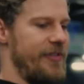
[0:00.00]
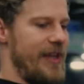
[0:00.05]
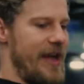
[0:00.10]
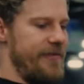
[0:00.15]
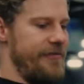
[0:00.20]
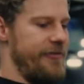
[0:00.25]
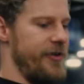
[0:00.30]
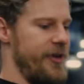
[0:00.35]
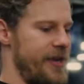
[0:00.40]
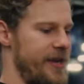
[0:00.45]

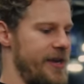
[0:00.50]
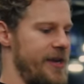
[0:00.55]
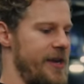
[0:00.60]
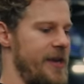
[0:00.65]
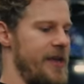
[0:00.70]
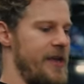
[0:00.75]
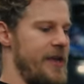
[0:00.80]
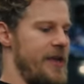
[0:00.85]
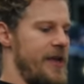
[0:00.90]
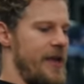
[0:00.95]
flat footed
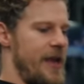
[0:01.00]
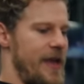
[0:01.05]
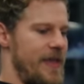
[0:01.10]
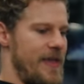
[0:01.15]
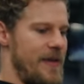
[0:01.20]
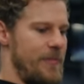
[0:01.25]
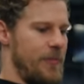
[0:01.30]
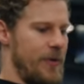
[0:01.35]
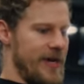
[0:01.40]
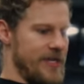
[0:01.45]

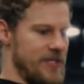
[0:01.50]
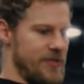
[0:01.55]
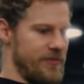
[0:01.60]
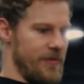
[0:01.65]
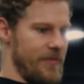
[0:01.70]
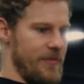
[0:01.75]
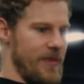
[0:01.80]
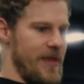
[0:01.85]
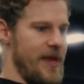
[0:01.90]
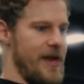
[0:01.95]
and they press from